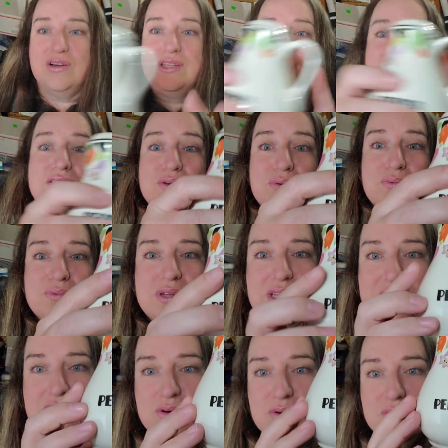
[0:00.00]
are these
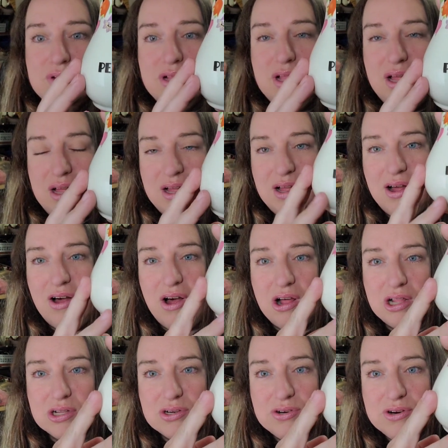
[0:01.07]
really cool
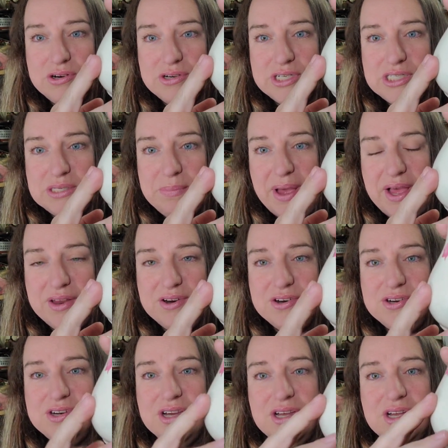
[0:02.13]
Haul crocus
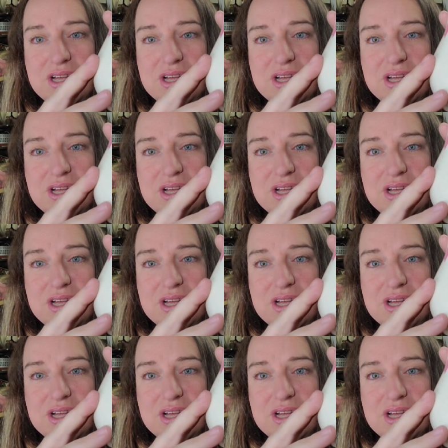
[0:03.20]
pattern.